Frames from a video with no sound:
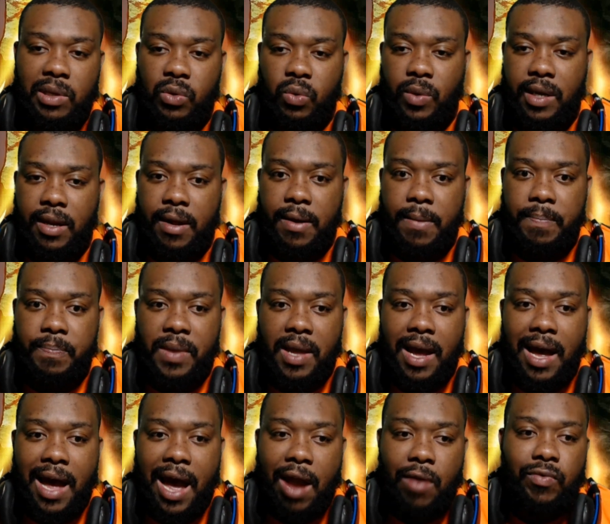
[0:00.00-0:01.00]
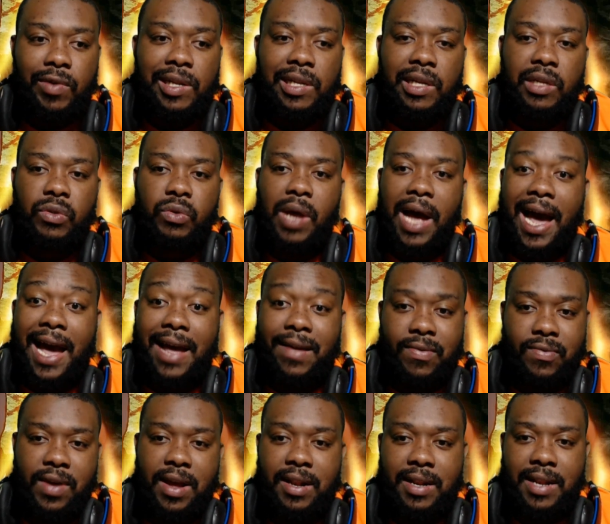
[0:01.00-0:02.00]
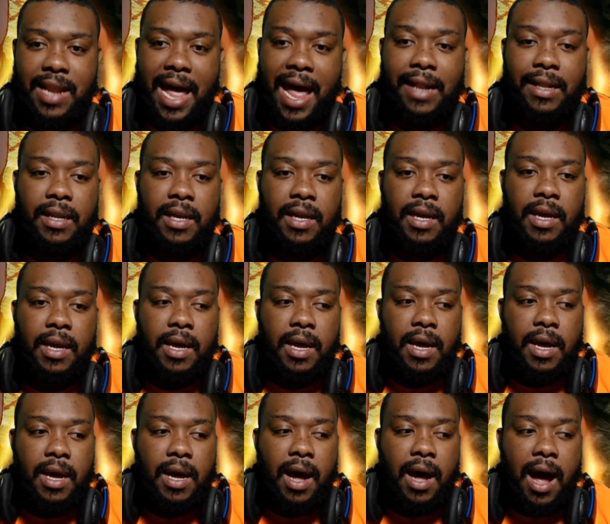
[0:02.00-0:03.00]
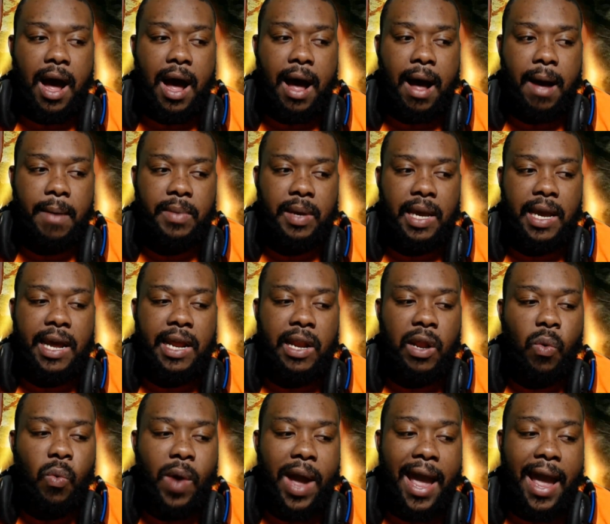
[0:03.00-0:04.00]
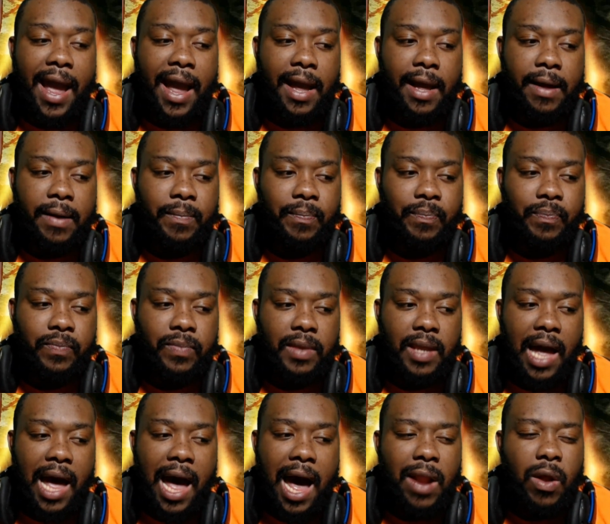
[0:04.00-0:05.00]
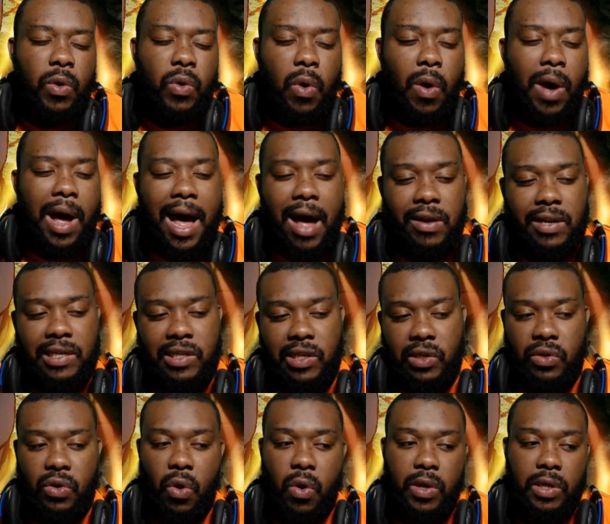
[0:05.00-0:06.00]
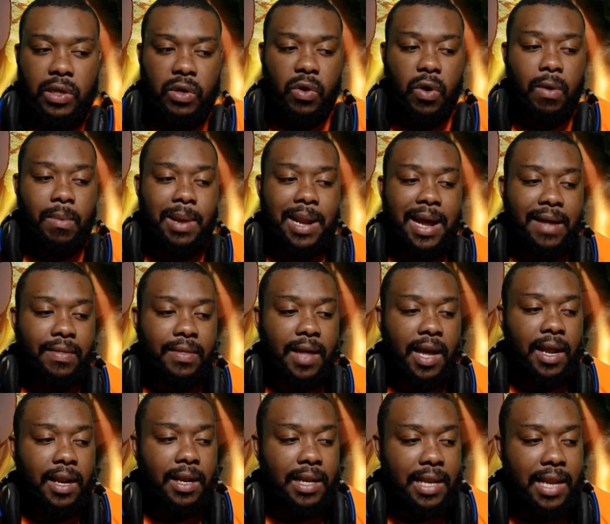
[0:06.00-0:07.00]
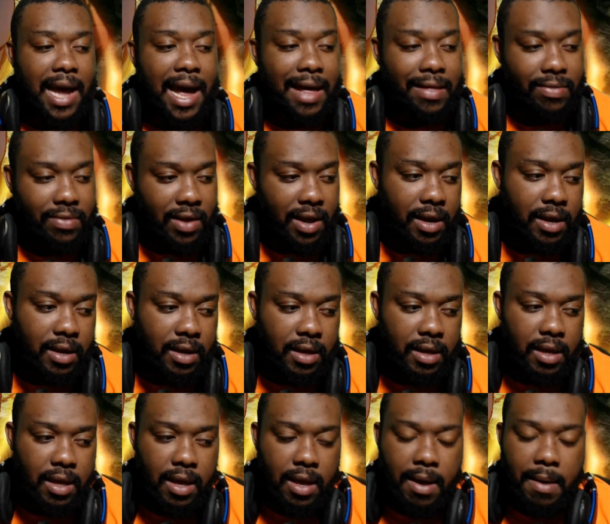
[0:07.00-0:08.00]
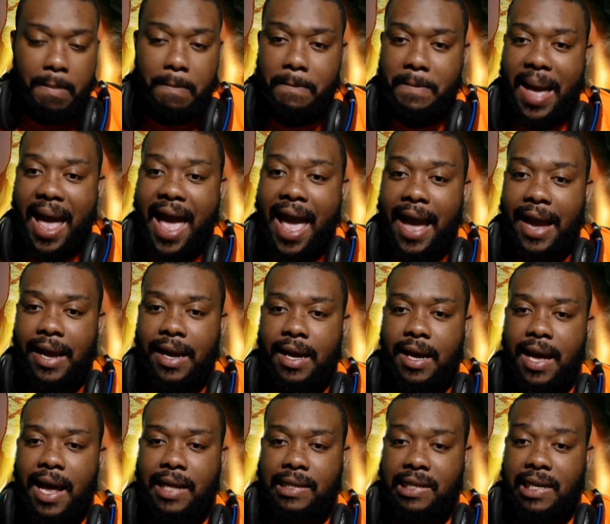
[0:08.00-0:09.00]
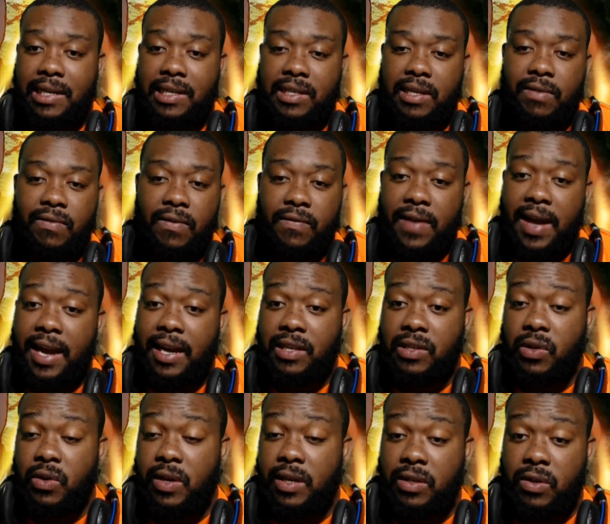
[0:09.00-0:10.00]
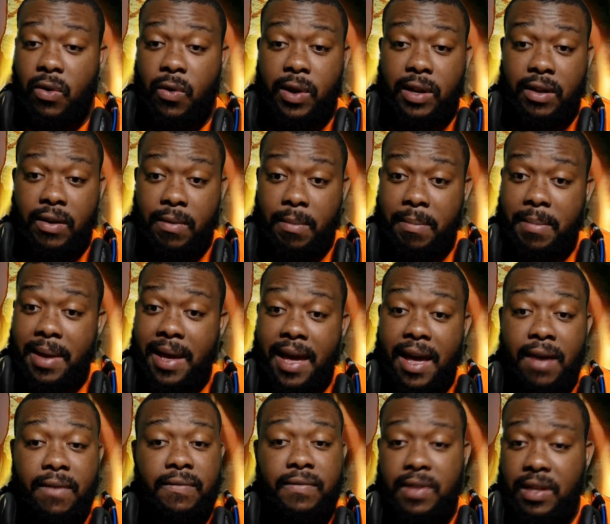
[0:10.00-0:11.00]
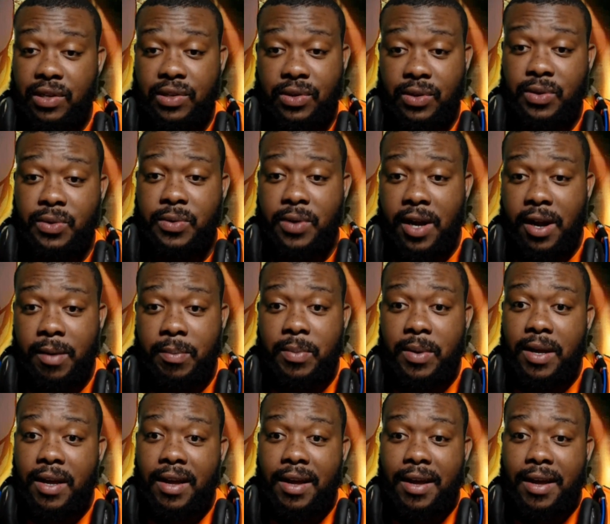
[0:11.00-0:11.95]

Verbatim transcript: between them. I think that in a way, I don't know how this is going to go, but I think Bang, I think Silver Fang is going to F this dude up.